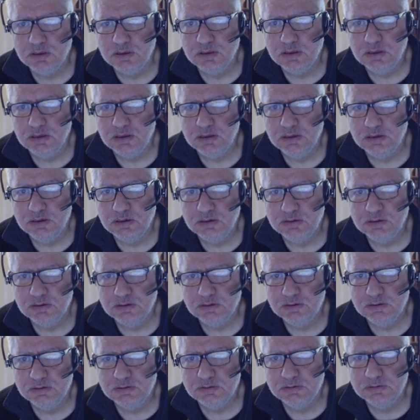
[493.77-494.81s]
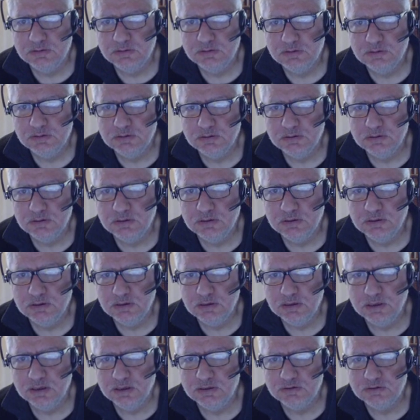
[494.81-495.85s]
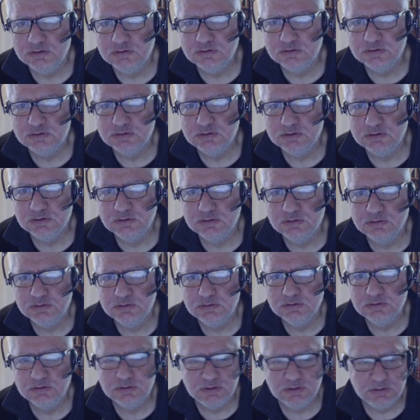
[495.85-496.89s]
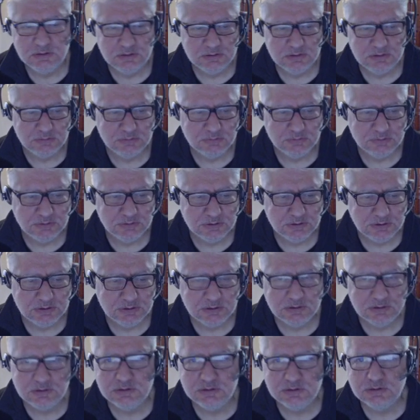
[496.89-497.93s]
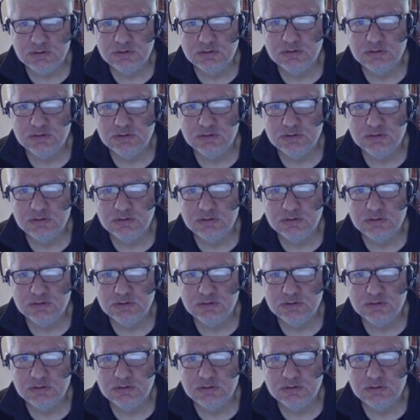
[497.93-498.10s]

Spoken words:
And yeah, let's just double click on it.